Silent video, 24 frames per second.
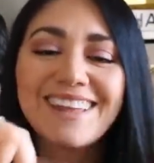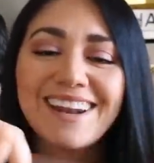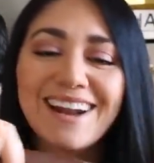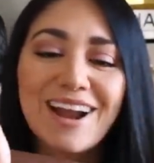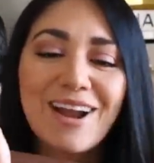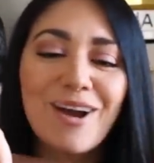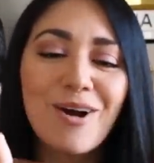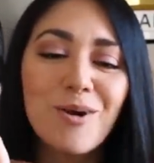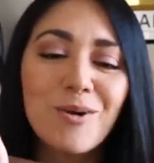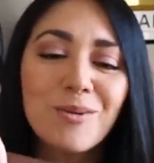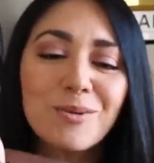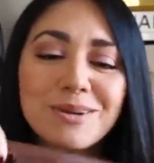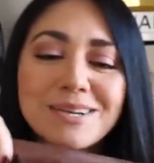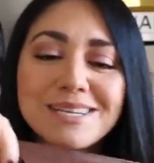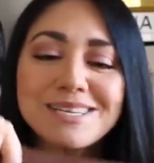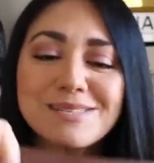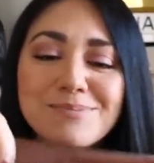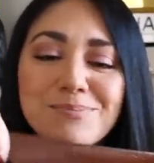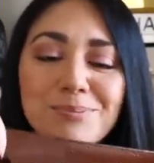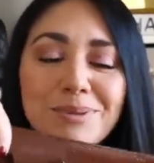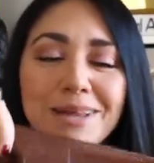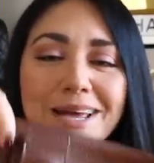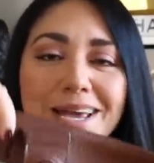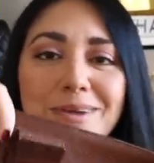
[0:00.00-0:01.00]
that I always
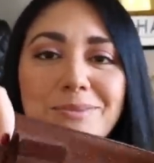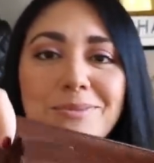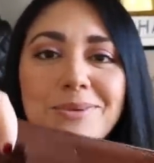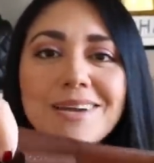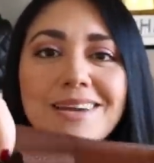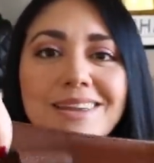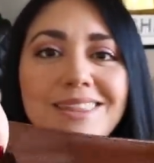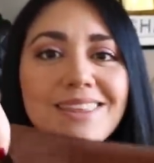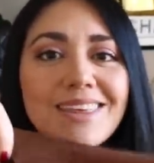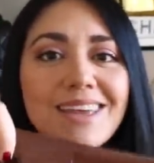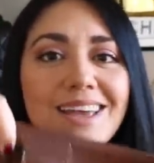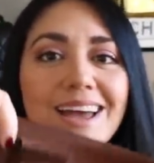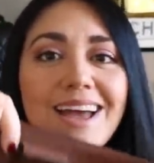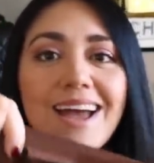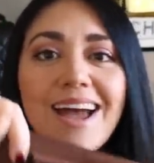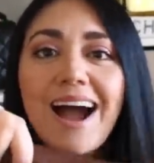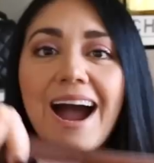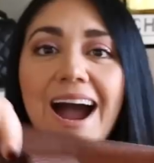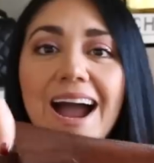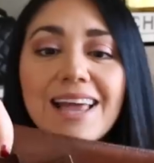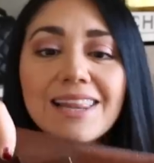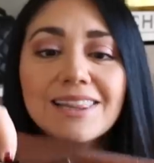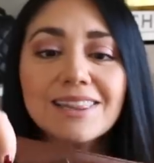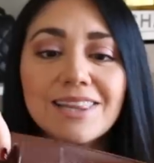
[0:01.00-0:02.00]
play with.
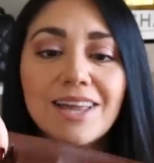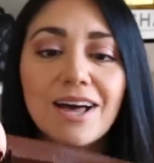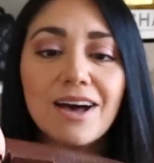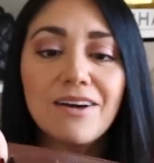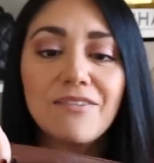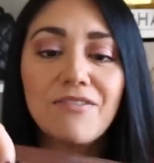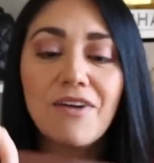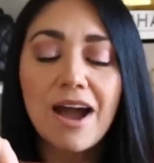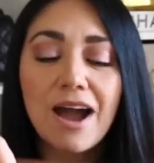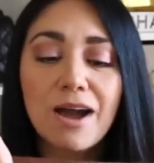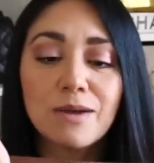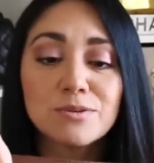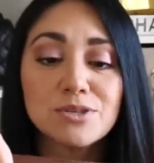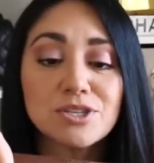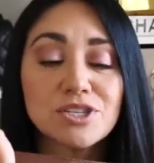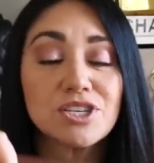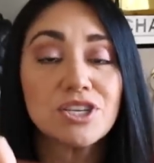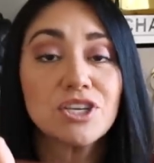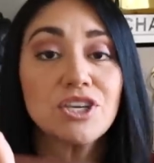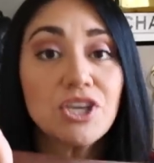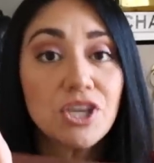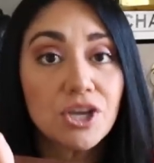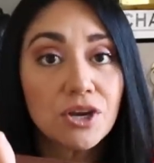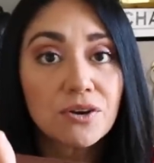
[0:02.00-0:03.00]
I love how
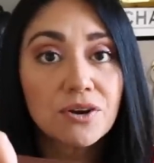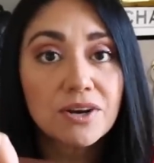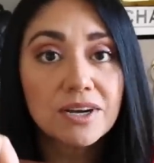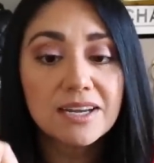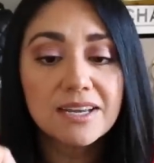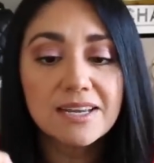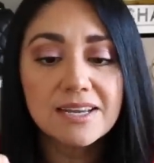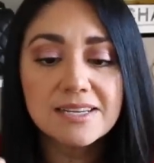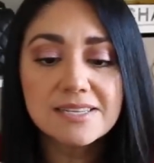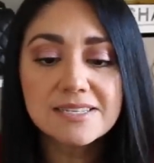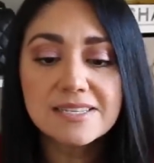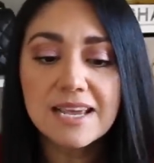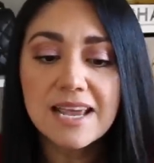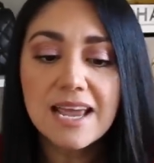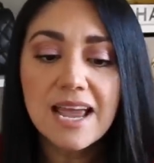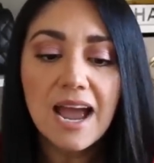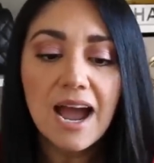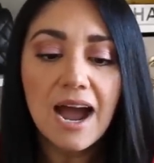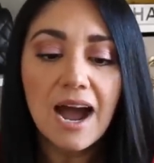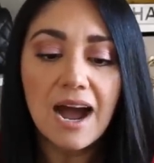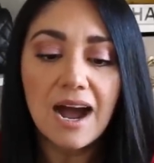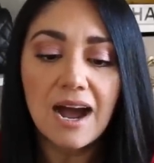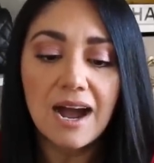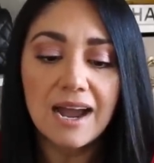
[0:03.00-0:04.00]
secure it is.
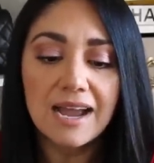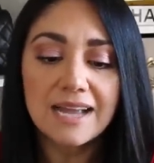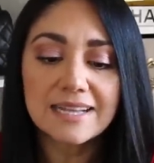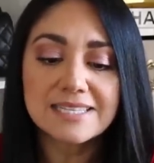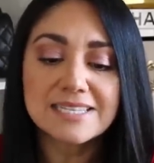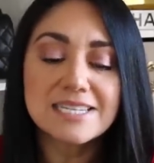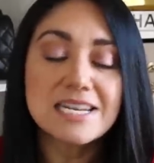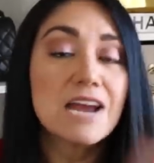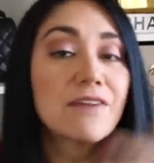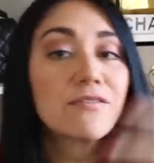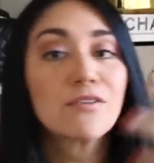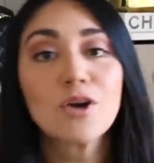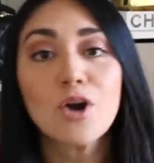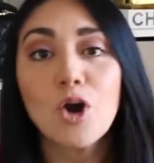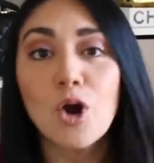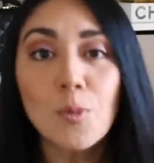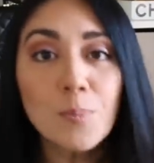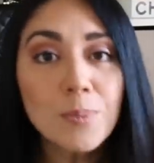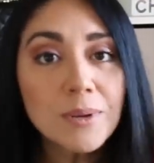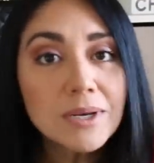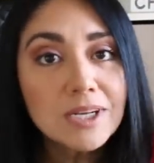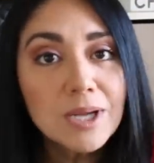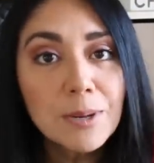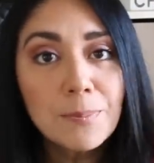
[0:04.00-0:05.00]
Uh, it's never
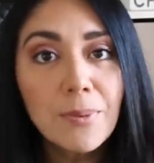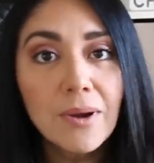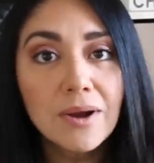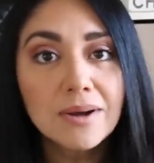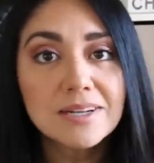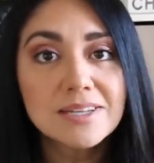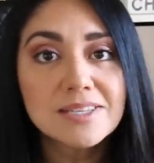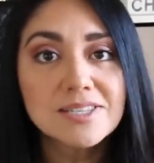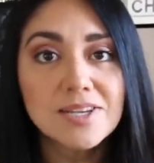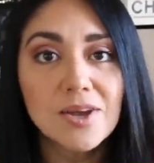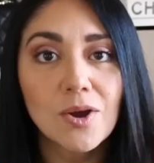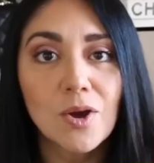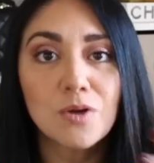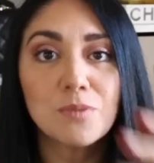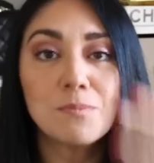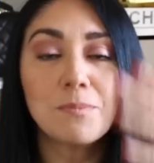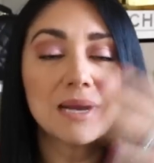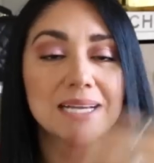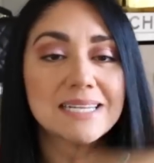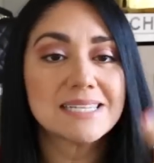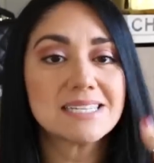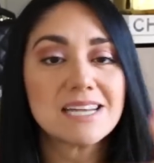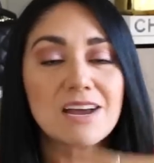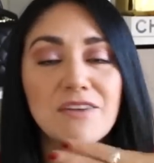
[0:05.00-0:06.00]
opened up on its own.
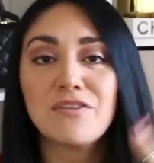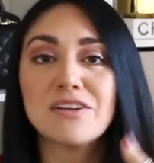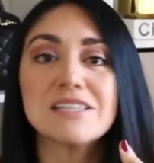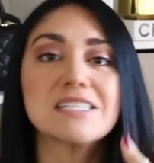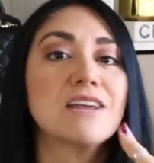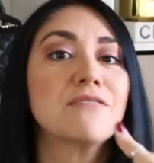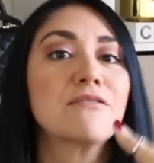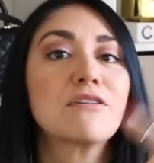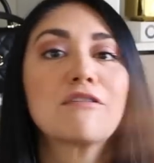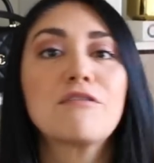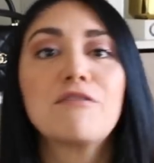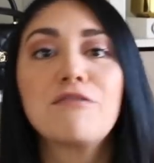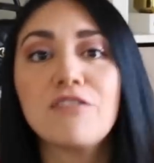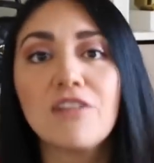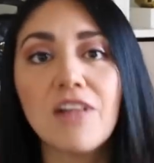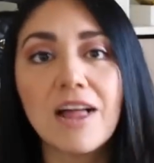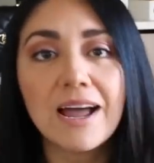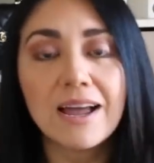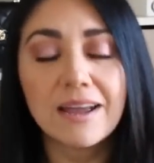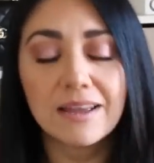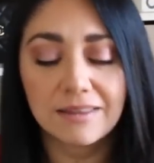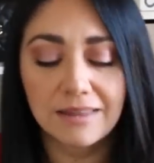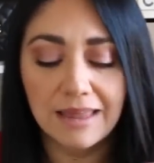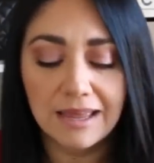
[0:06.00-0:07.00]
My stuff has never
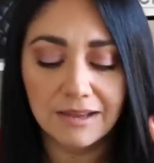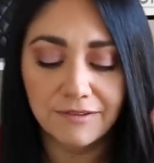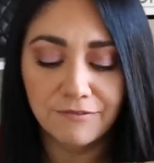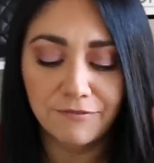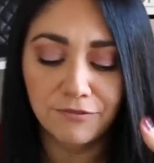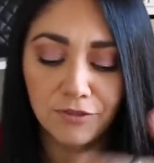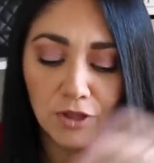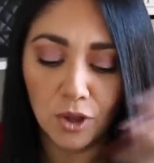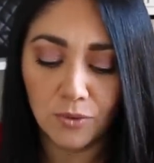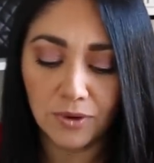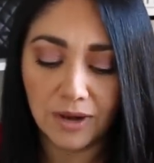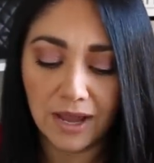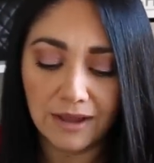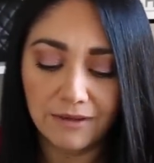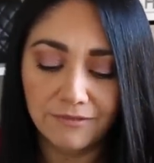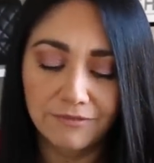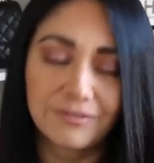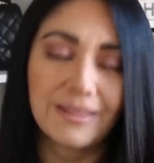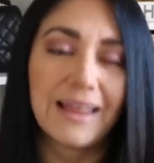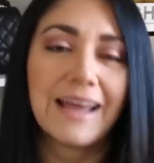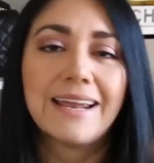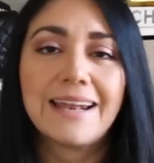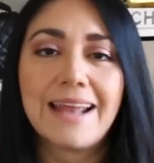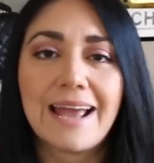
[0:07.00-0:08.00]
flat like flown out,
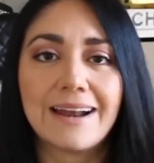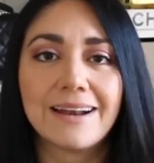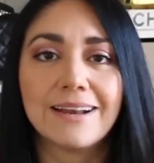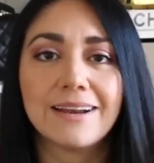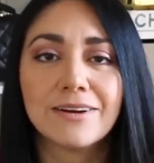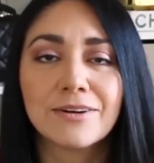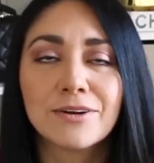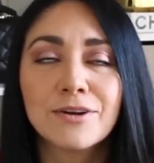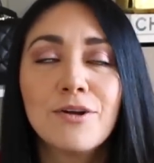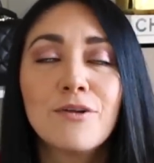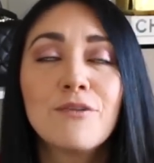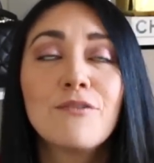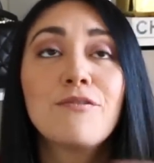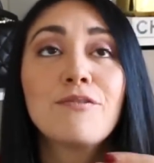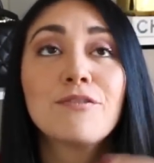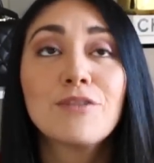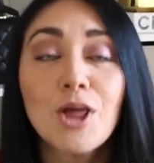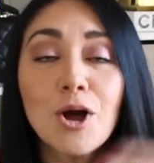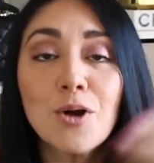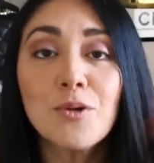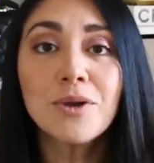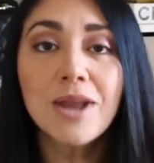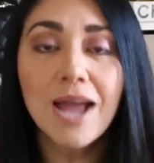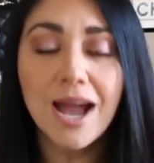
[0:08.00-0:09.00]
flying out of here,
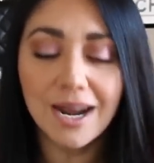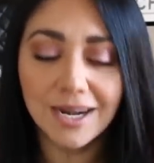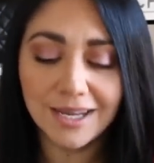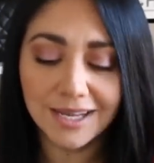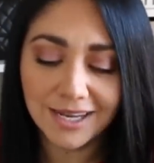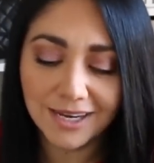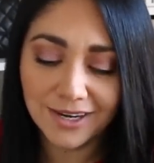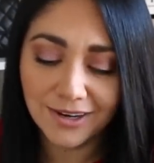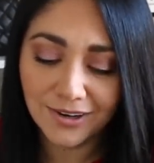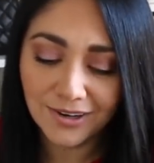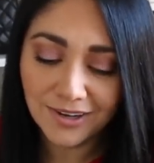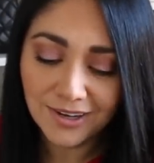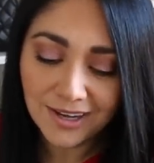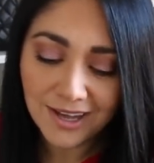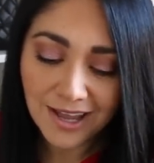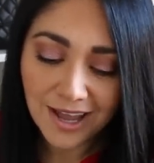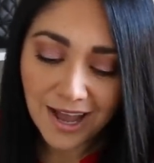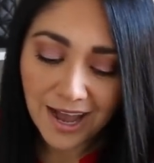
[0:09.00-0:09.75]
flown out of here.